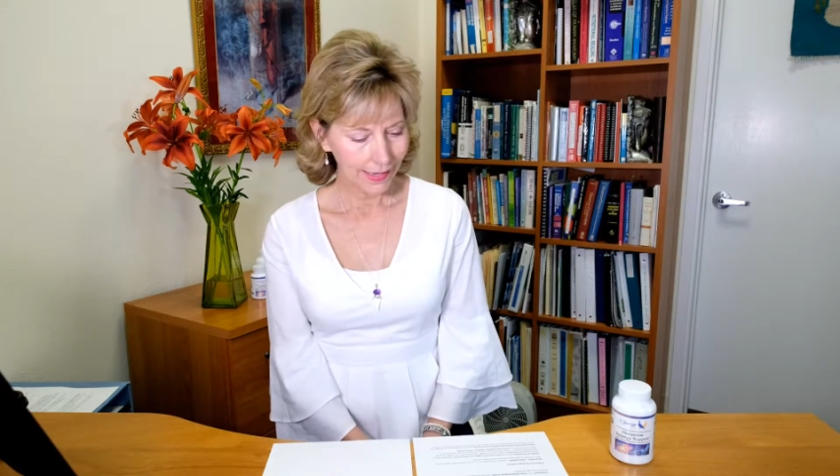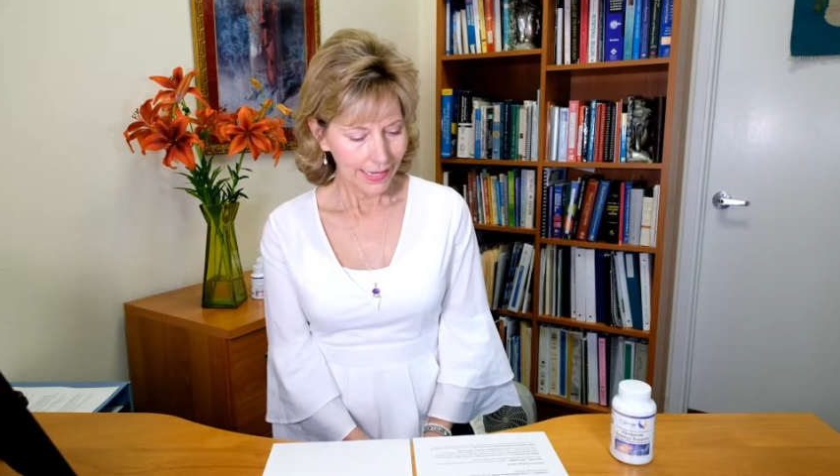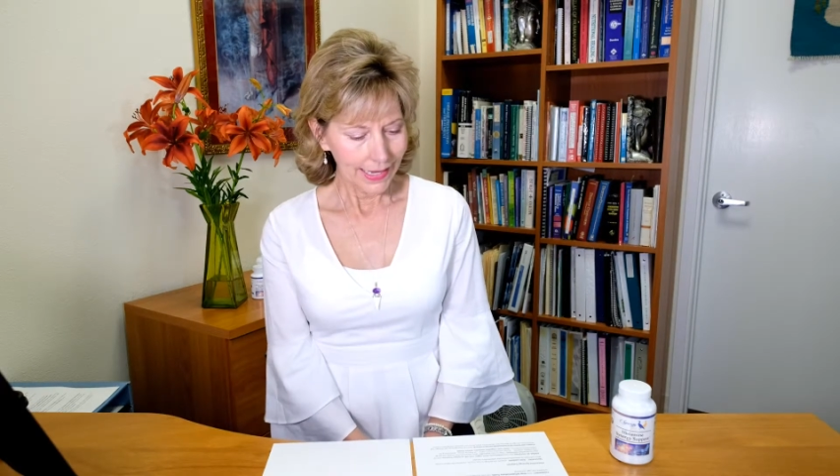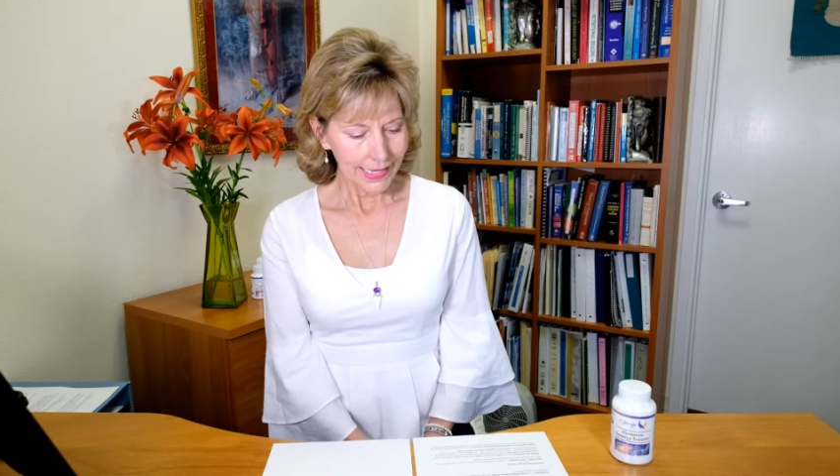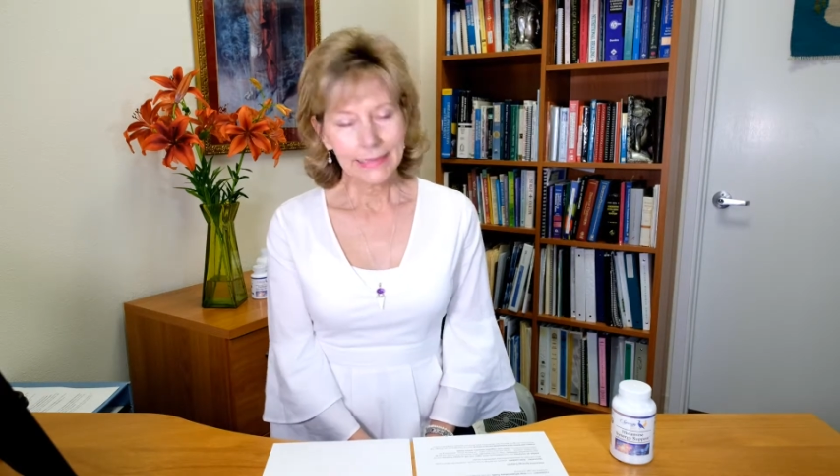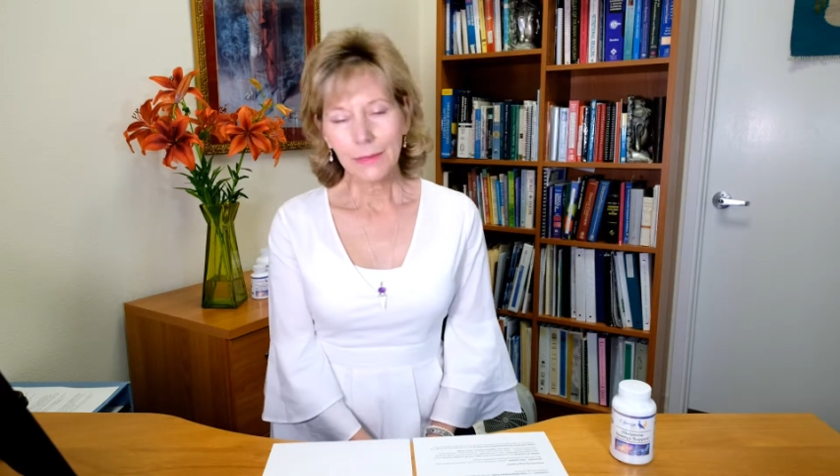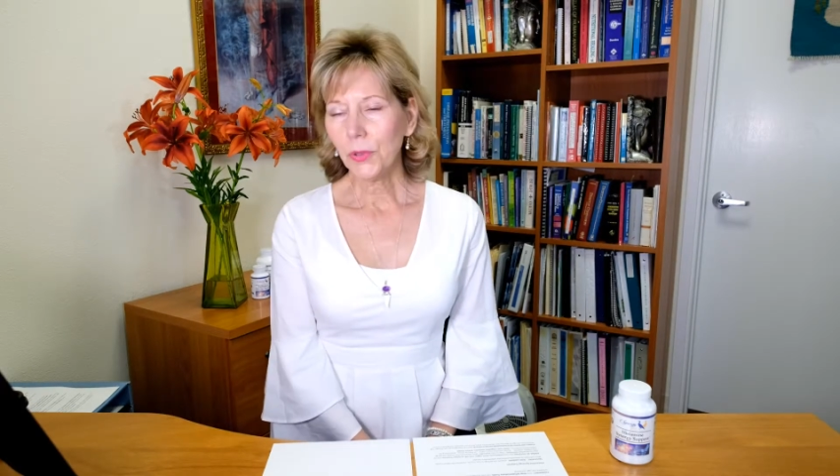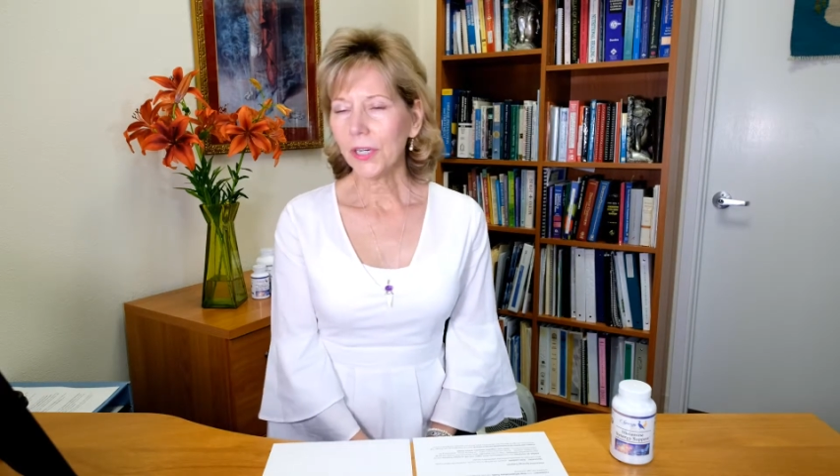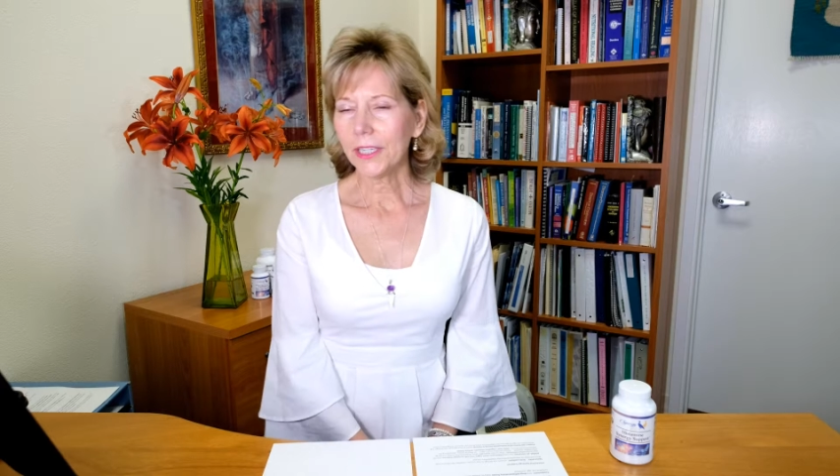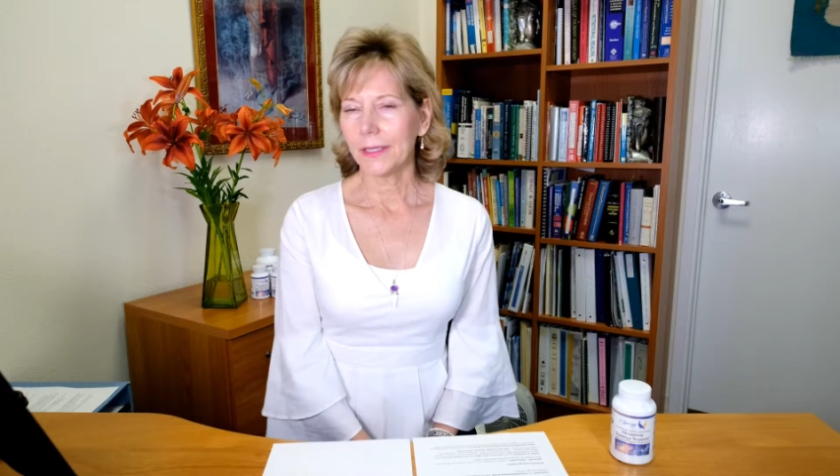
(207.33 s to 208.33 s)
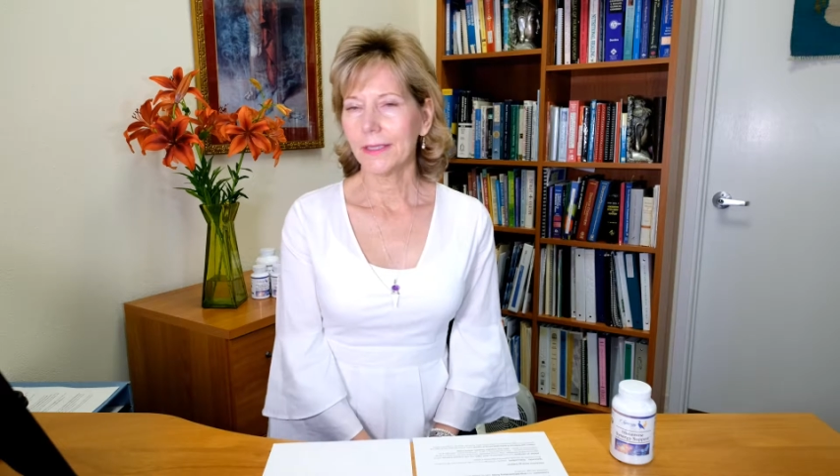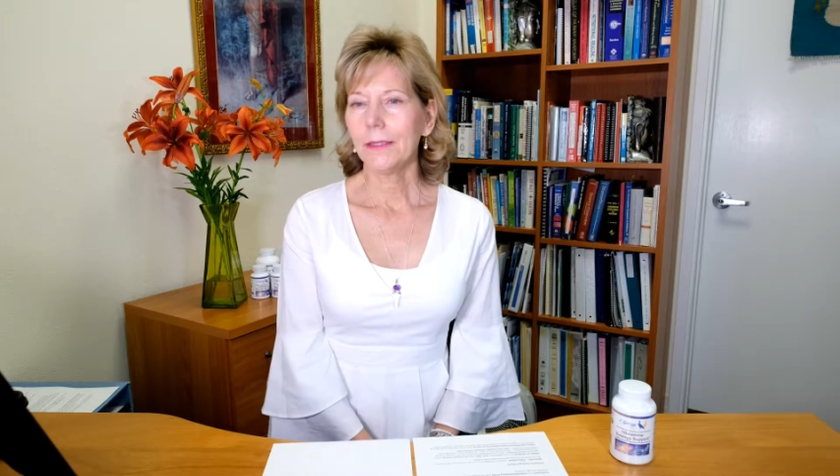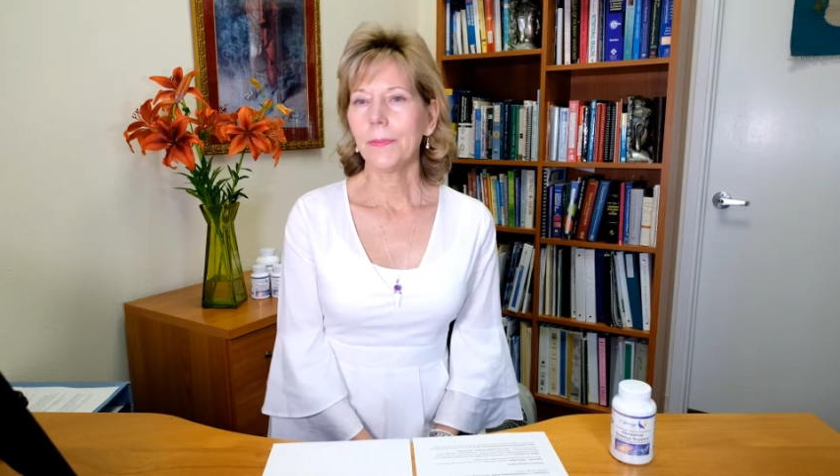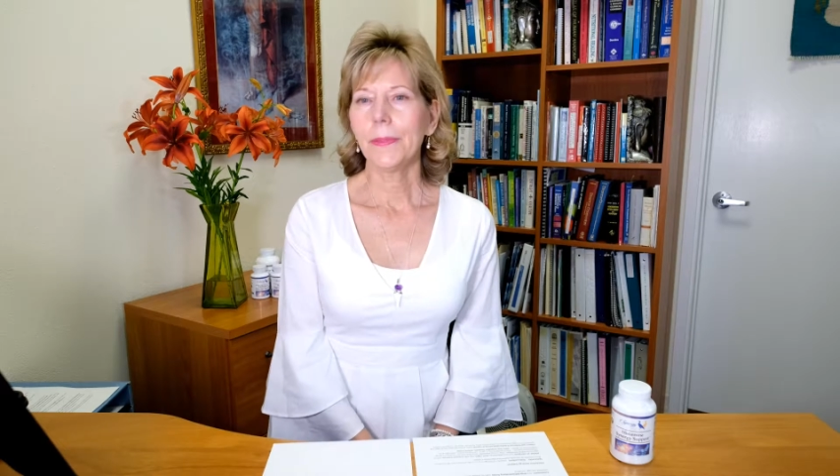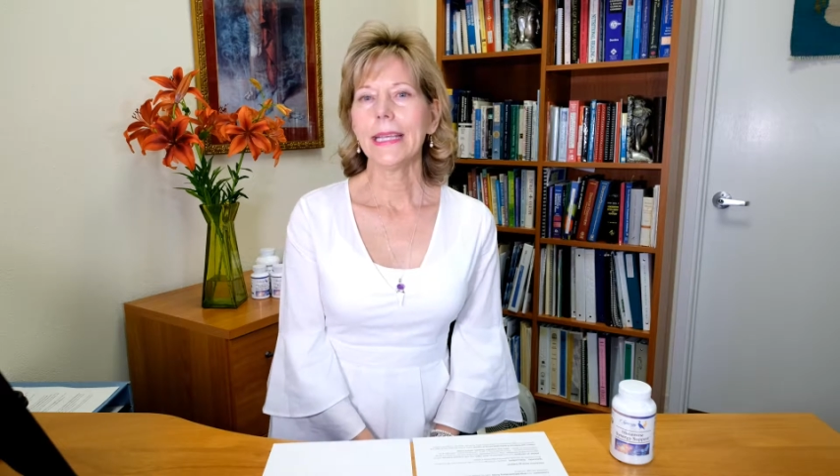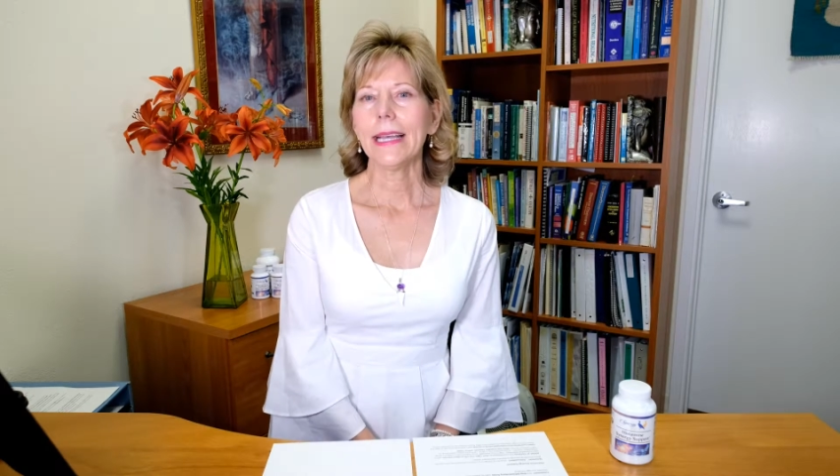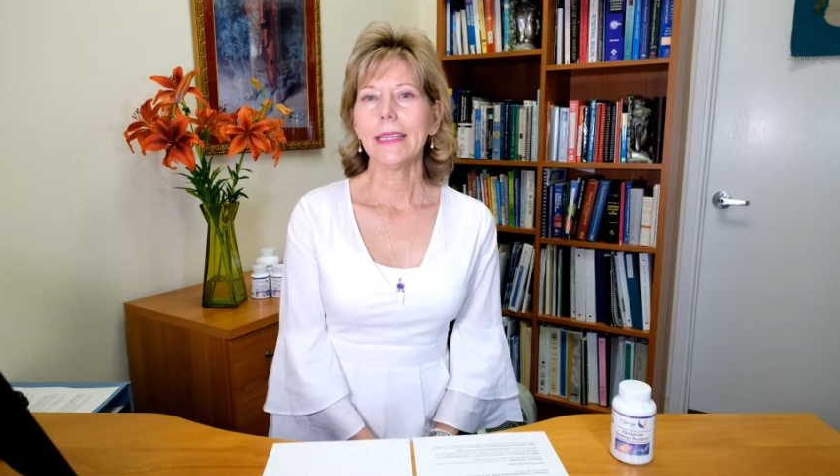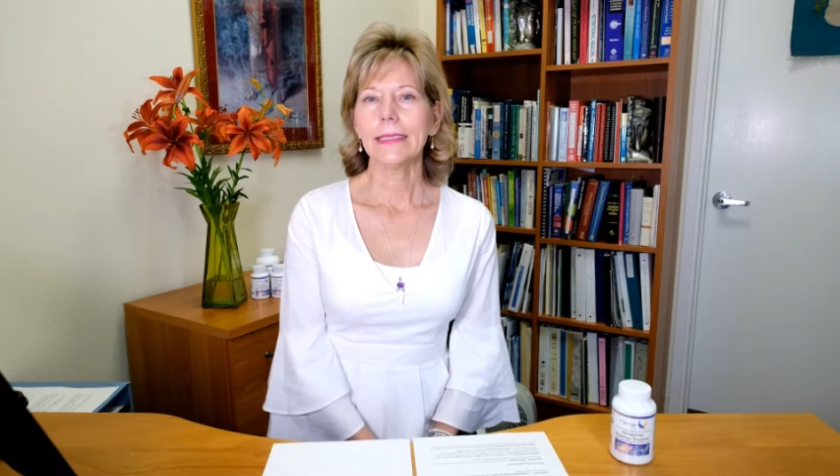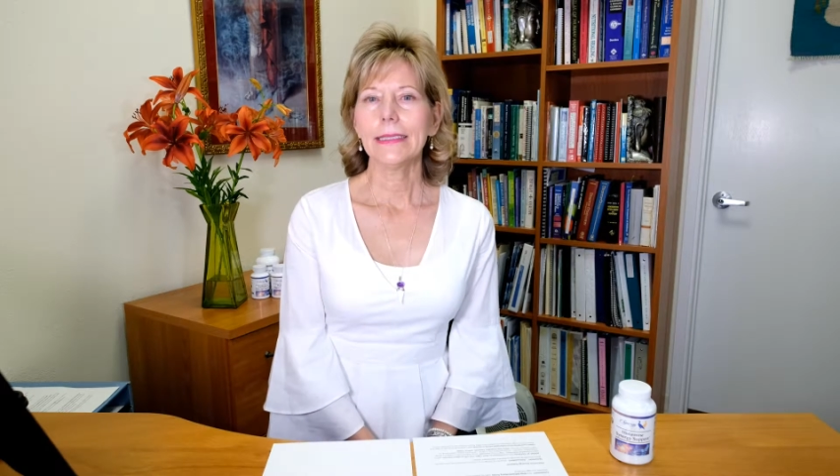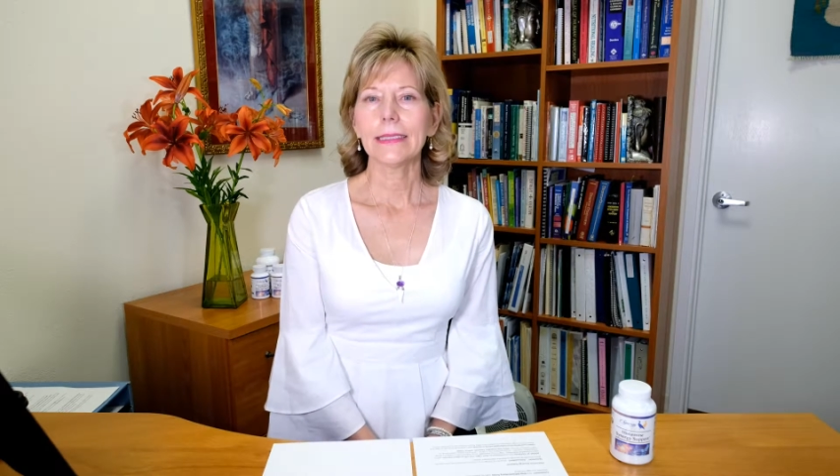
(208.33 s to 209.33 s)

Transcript: It's important because,